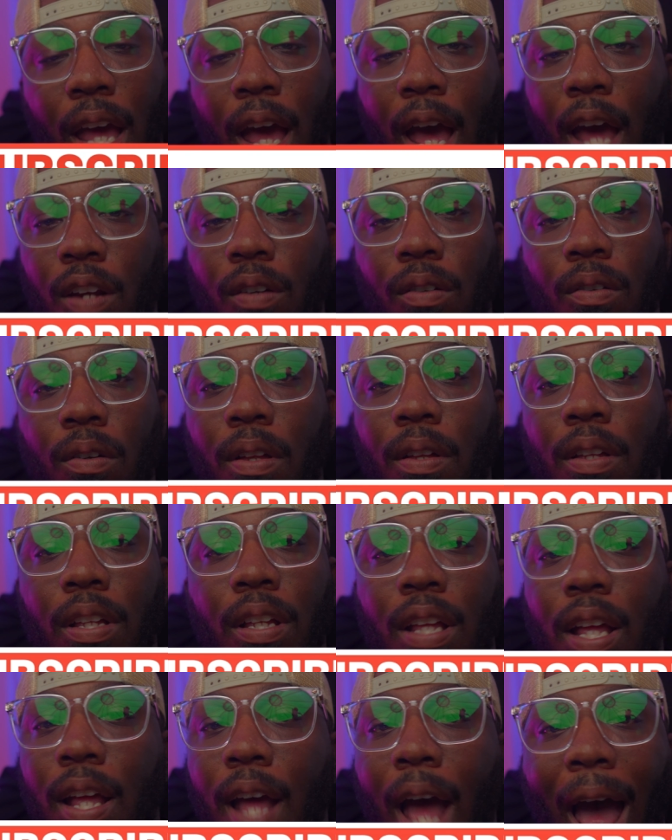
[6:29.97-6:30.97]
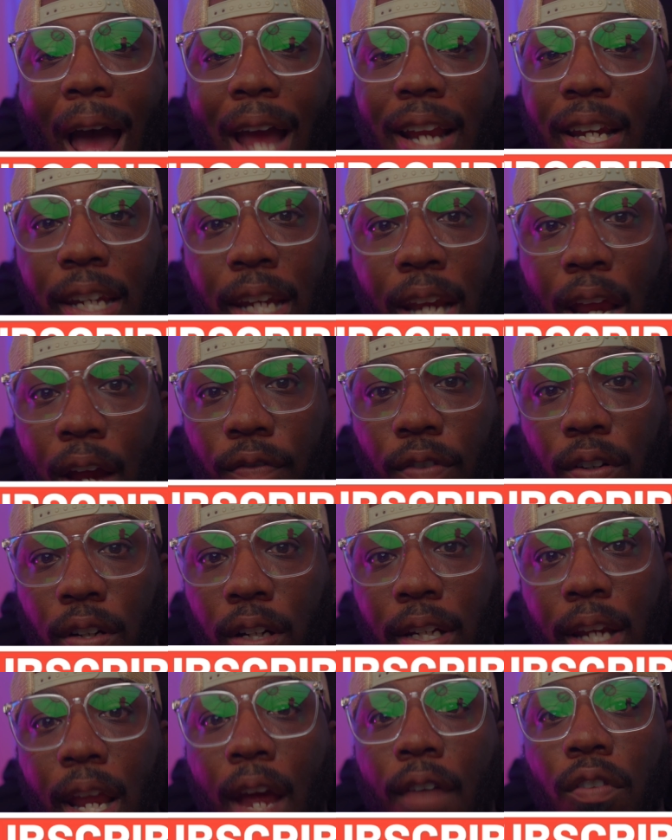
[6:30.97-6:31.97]
I
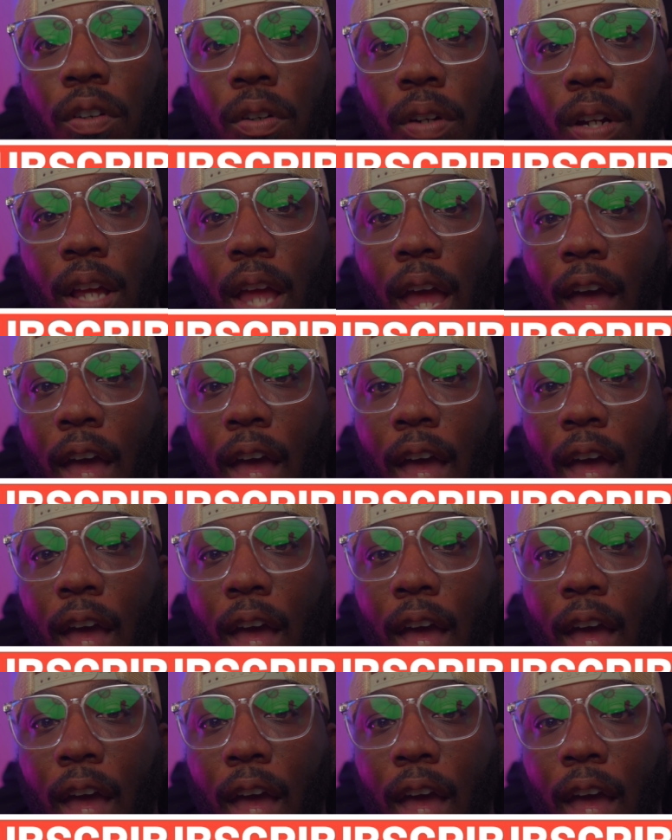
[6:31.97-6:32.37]
never